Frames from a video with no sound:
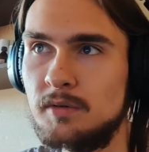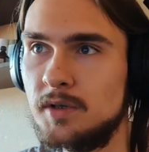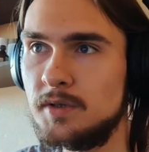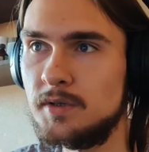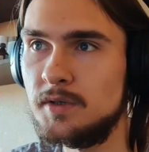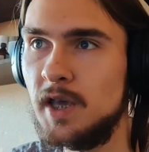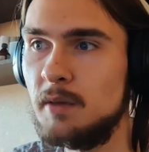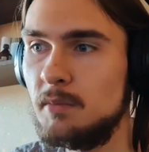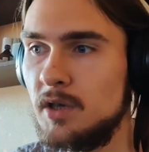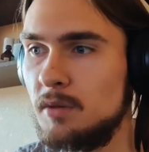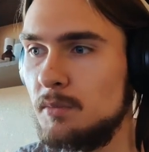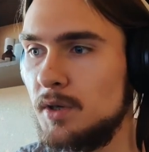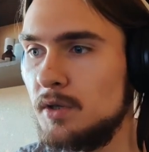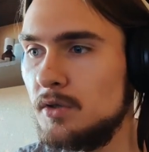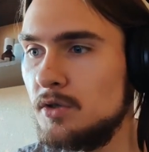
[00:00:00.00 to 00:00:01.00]
his
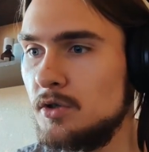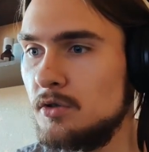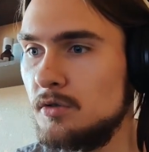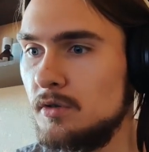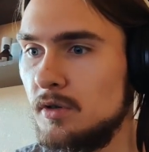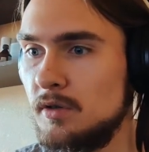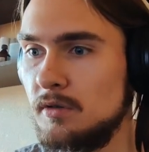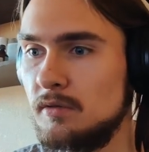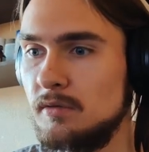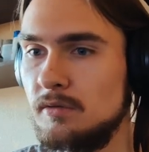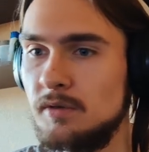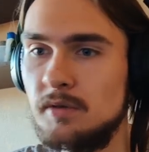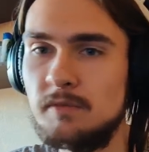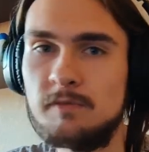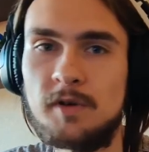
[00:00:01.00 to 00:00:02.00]
gaming binge
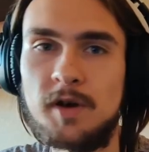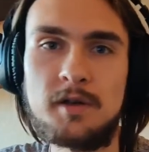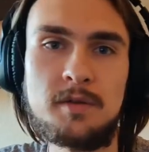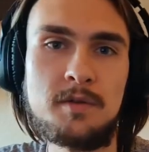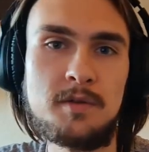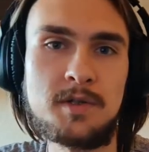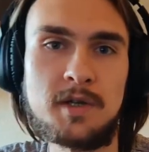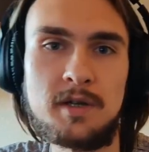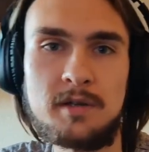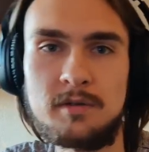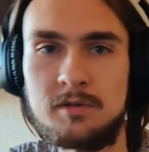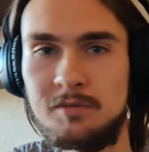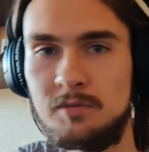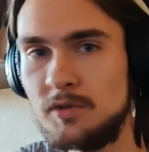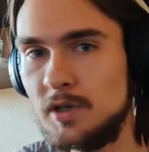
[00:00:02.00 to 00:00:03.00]
and finally
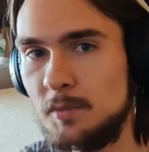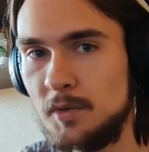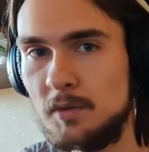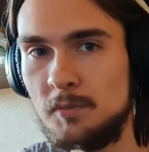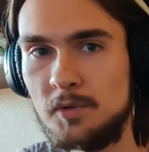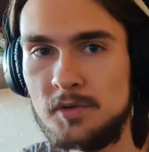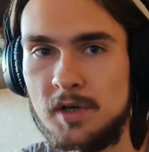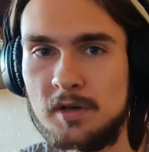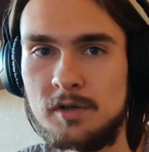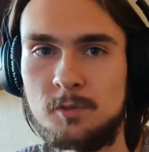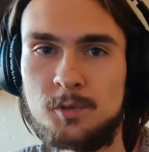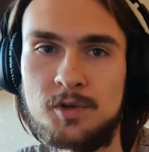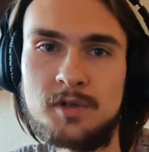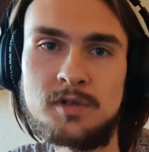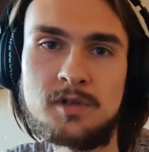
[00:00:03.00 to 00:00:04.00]
decided to do something
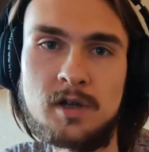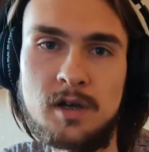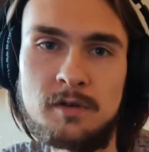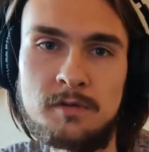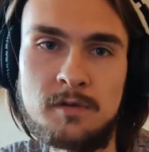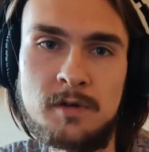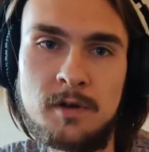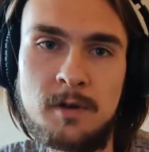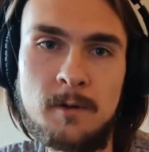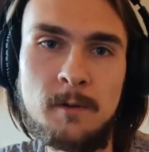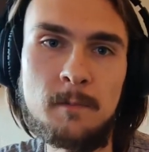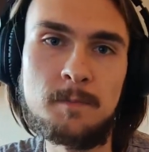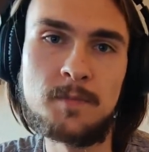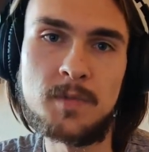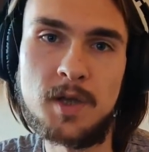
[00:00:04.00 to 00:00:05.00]
productive with his life
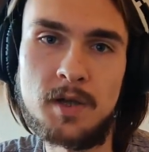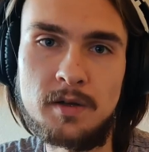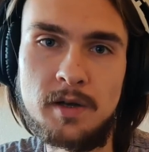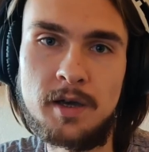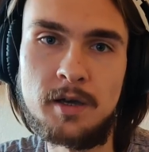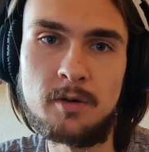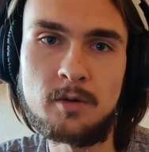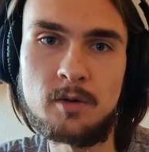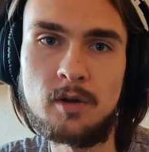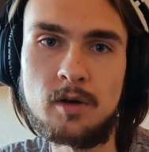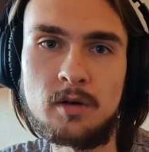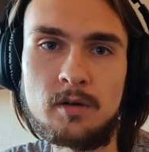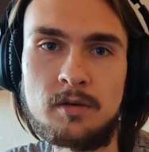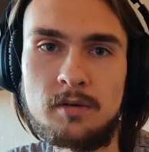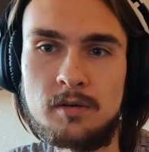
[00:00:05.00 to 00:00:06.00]
at 8
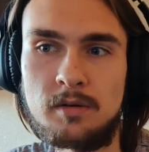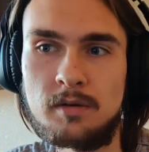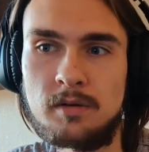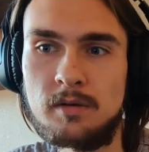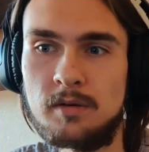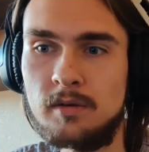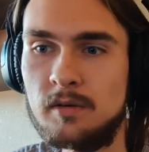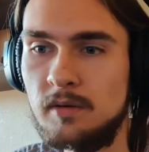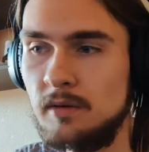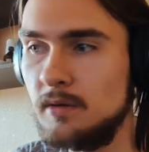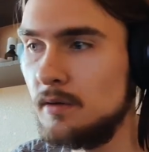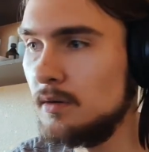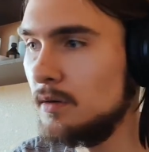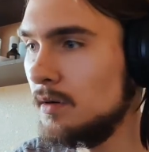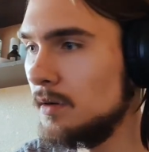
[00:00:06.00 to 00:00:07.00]
o'clock
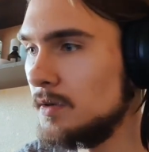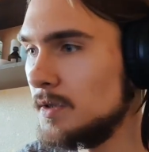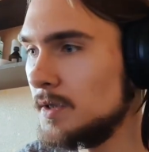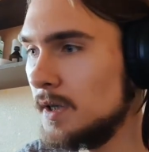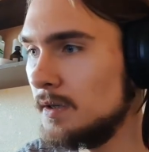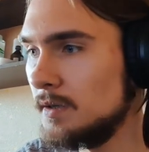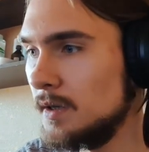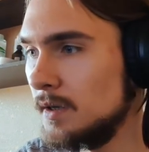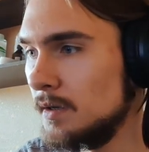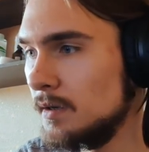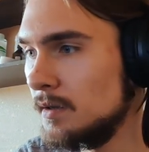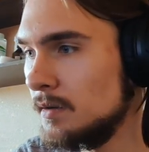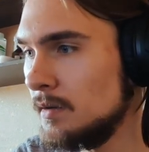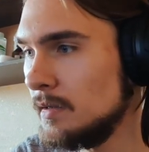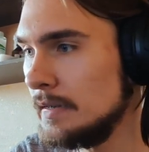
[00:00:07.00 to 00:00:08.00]
on Sunday.
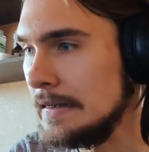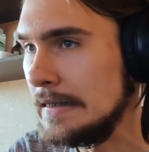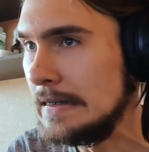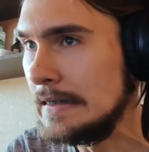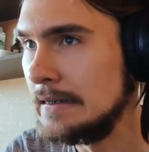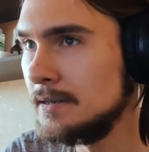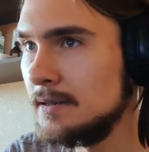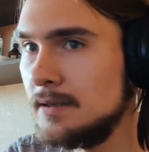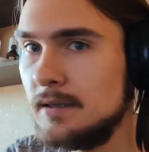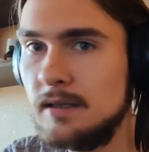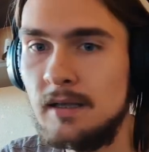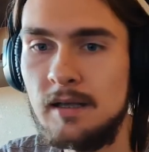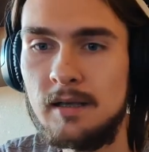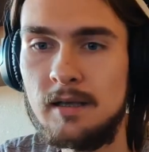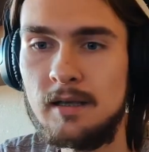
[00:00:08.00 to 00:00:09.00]

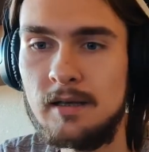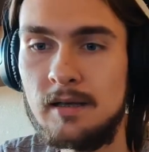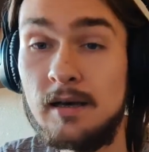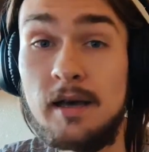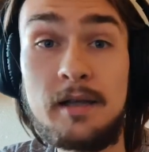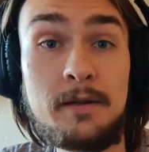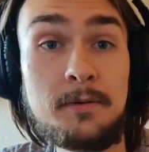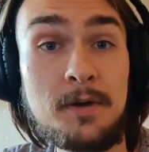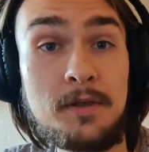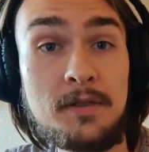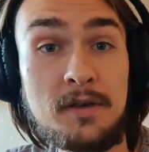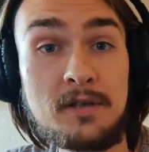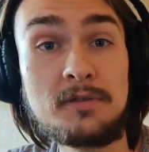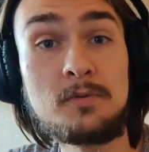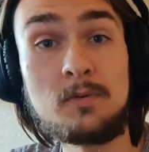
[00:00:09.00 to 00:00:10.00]
Anyway,
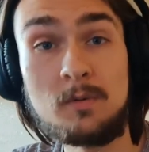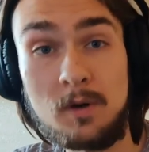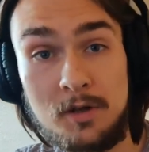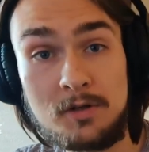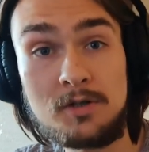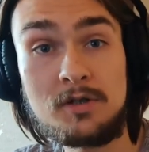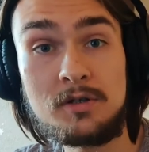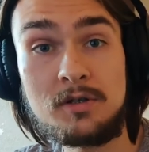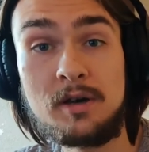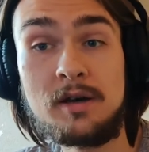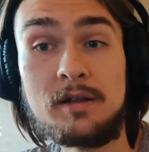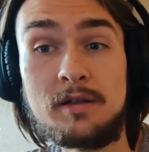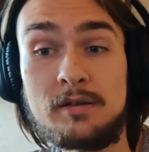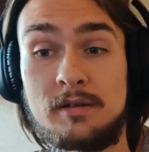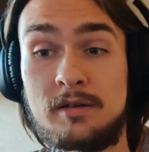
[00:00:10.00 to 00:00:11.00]
thanks for watching,
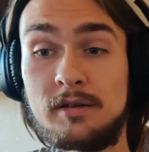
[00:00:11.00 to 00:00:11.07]
and